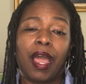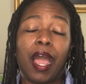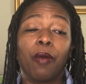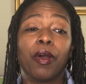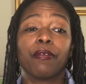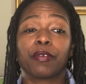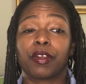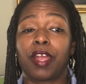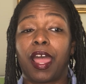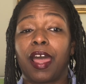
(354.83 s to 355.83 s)

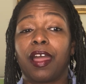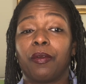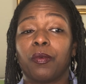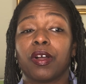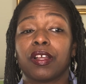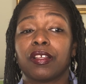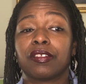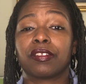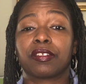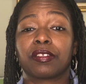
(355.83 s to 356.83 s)
However, I
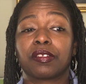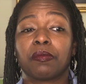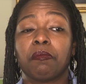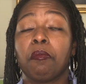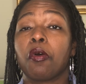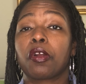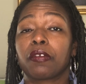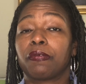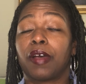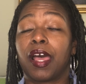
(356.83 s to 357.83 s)
was
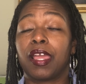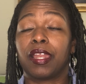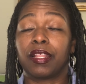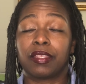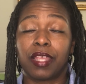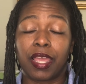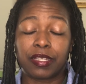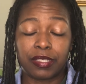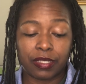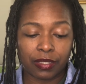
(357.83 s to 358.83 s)
mortified at the
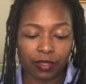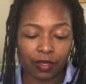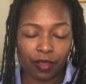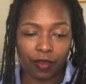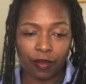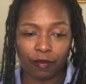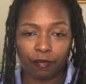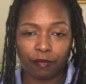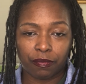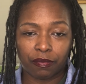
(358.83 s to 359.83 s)
idea
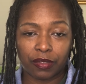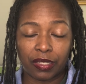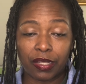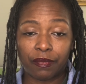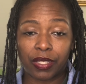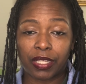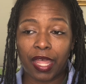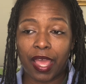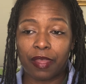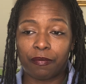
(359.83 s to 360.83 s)
of living
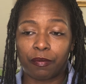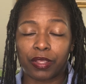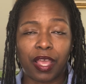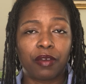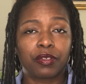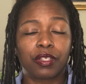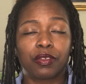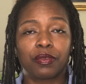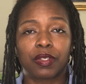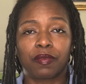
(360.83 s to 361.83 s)
life without the
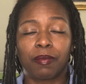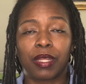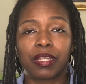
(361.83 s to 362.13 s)
use of my